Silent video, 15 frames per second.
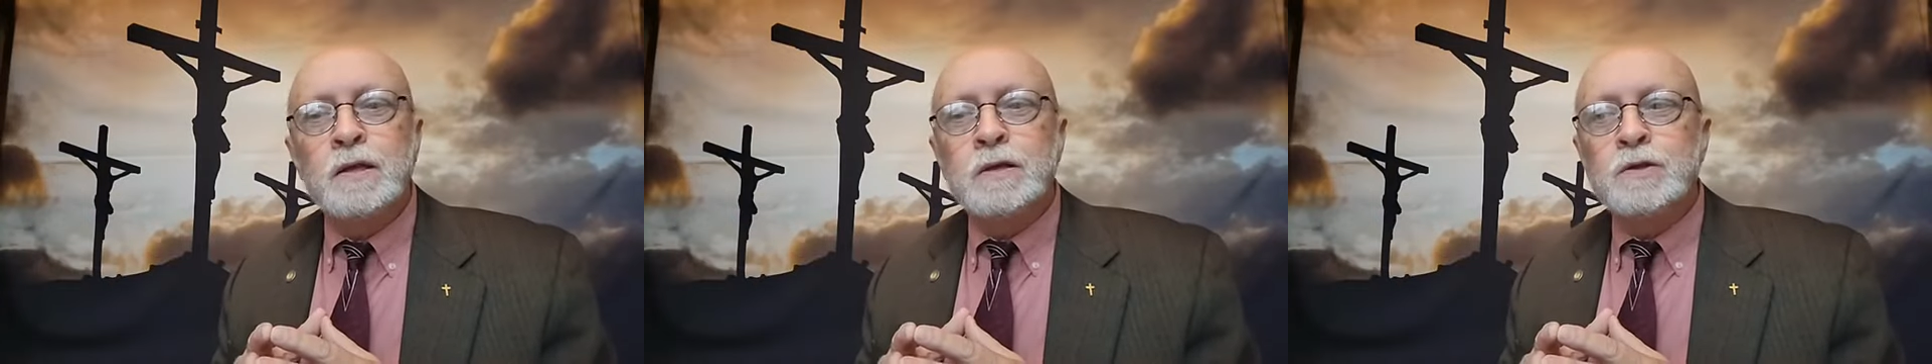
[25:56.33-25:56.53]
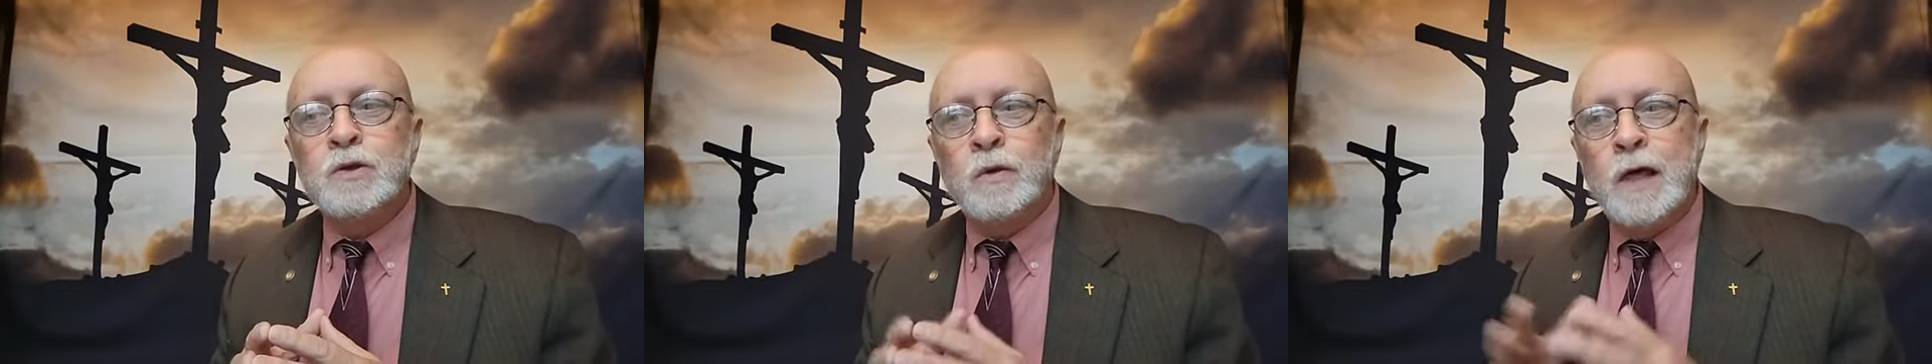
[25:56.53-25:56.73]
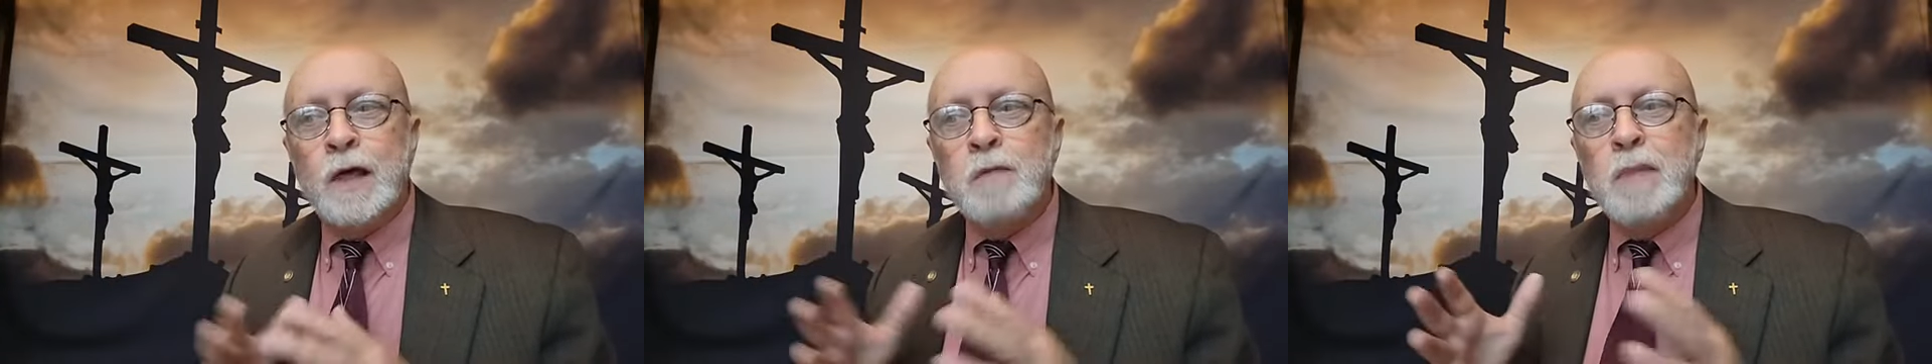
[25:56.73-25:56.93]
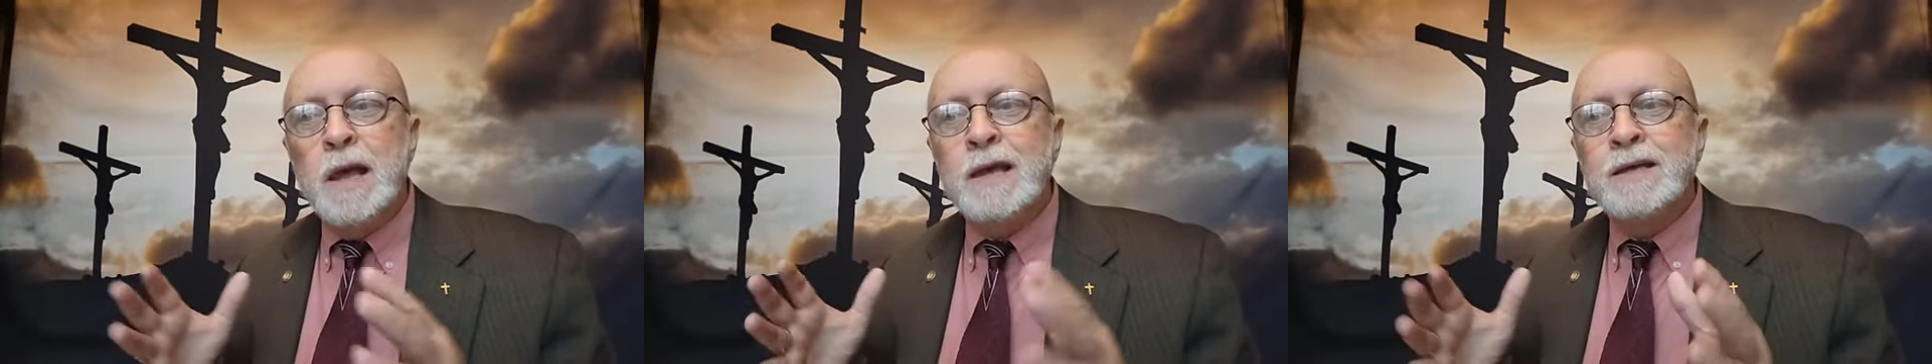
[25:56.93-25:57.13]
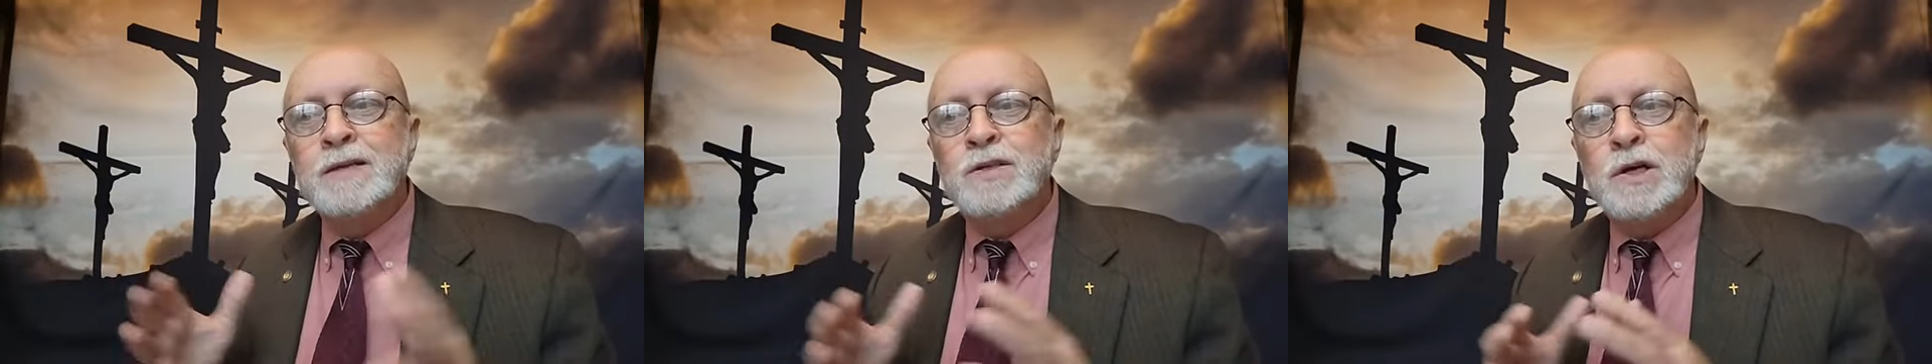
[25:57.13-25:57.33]
so they
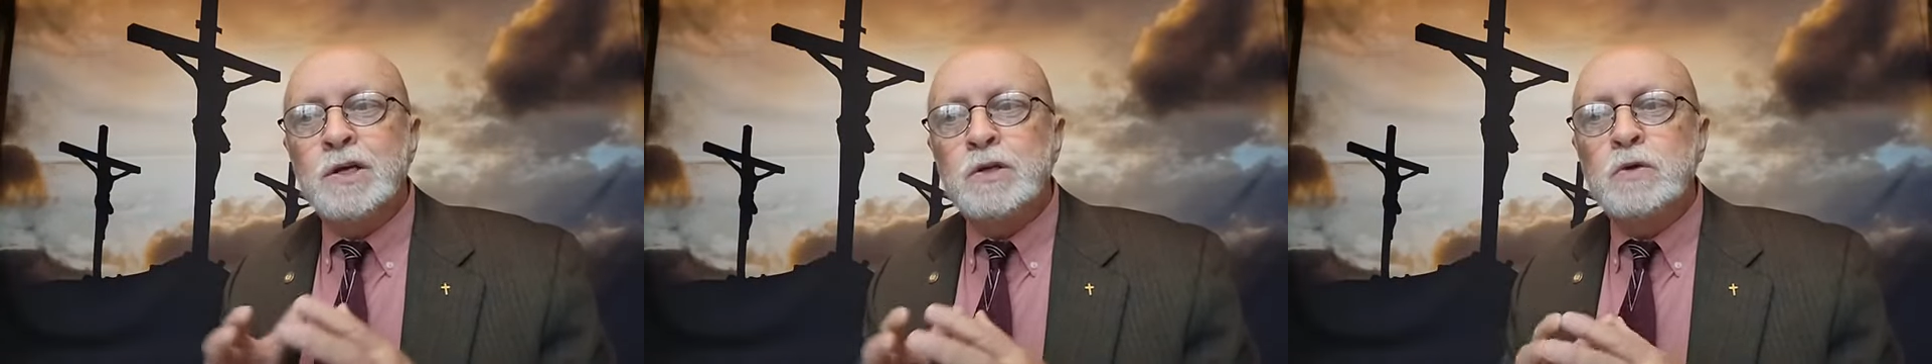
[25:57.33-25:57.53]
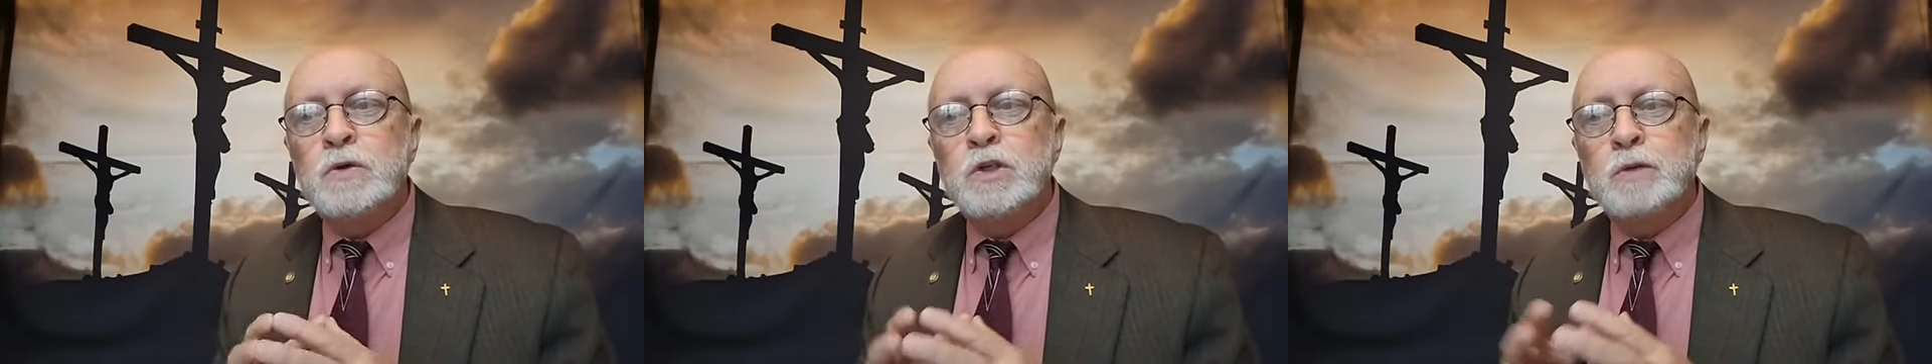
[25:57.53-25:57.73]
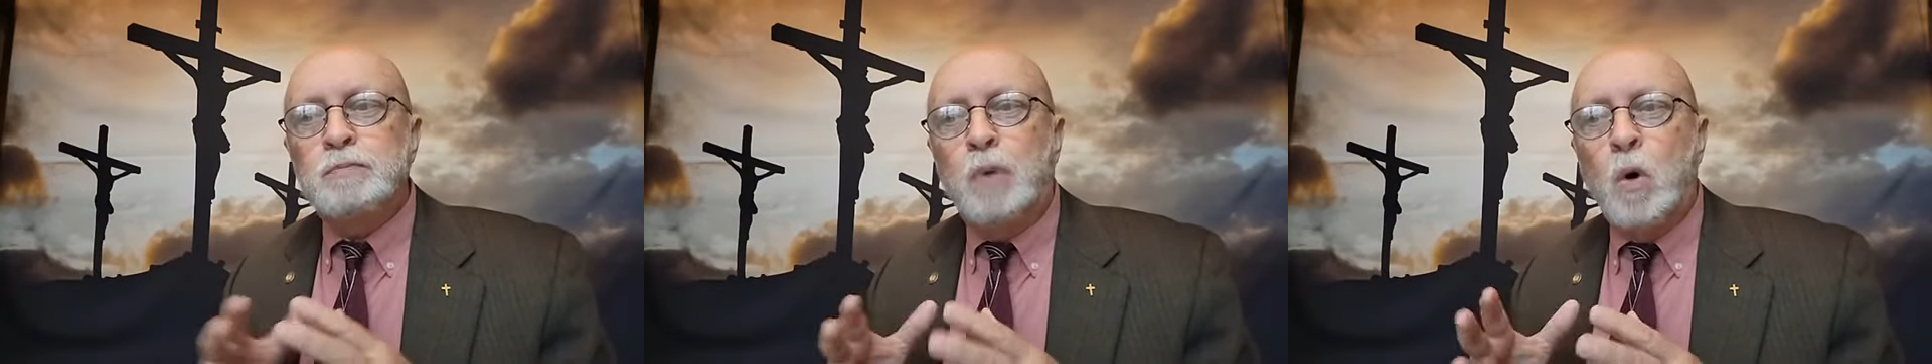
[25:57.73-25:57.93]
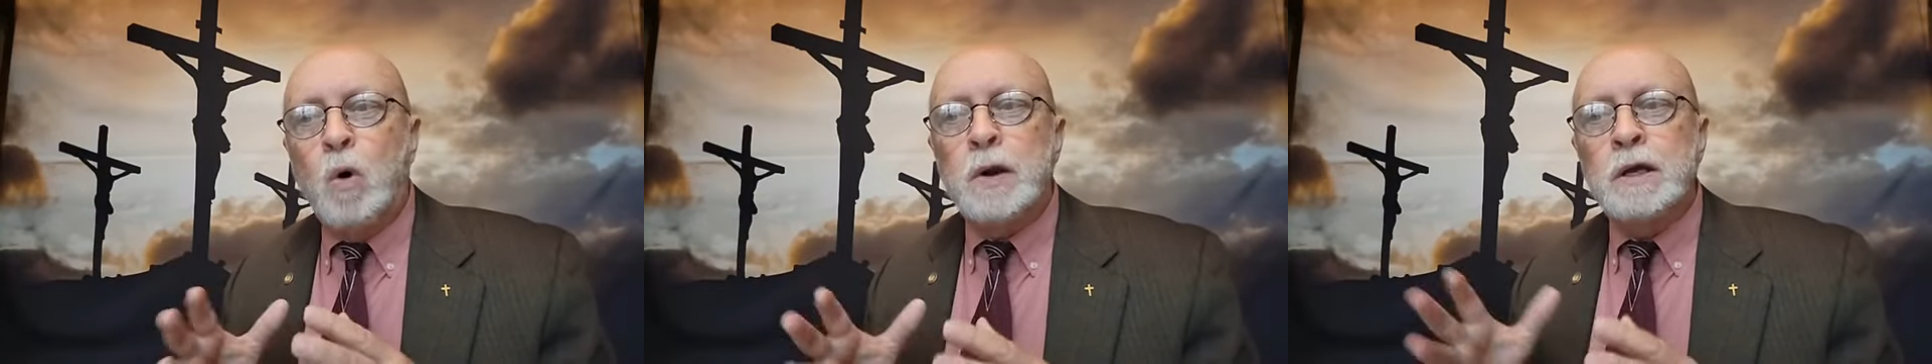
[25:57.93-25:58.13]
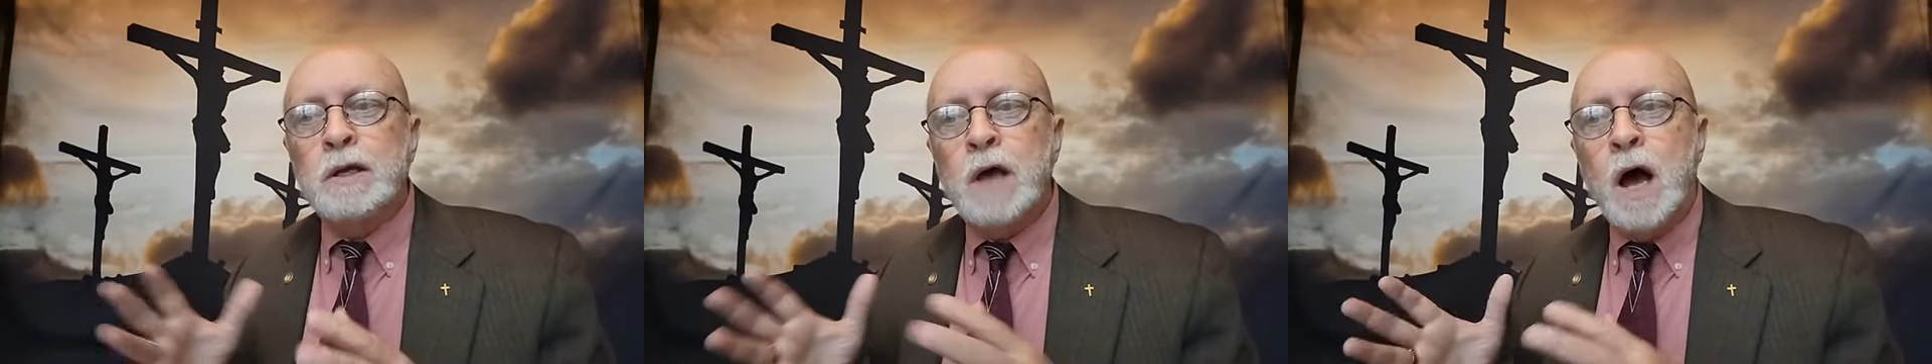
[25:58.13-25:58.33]
may continue
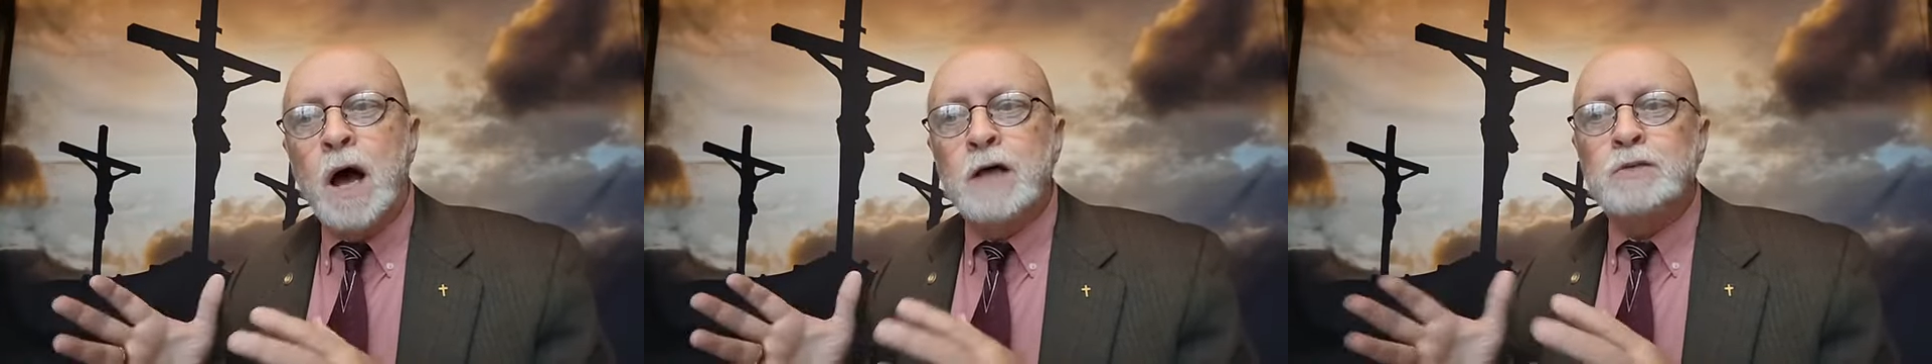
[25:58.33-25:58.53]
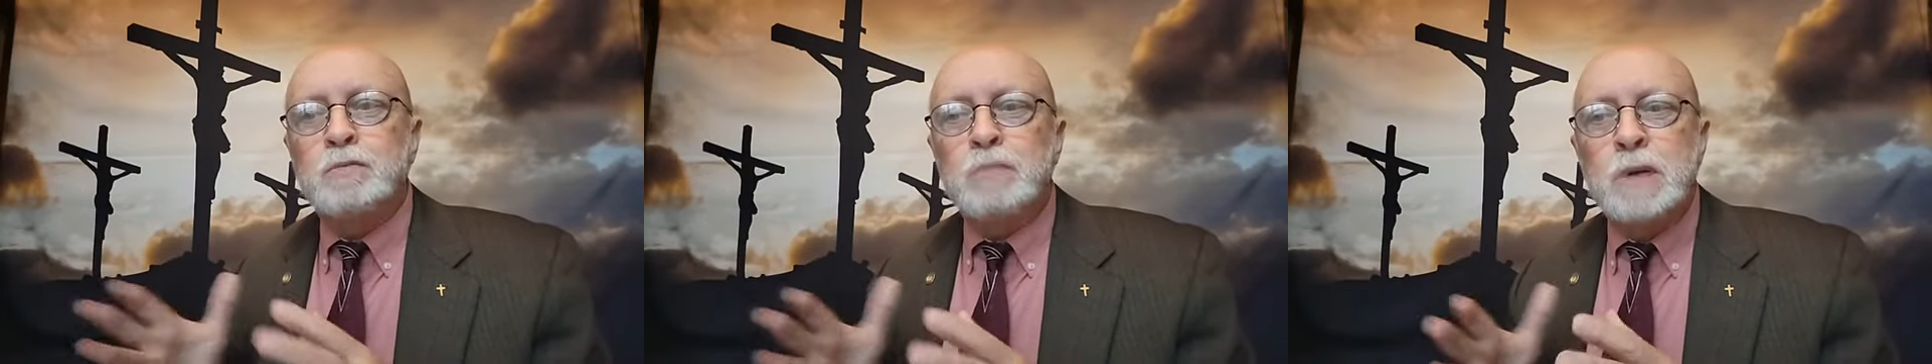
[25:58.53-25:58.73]
supporting God's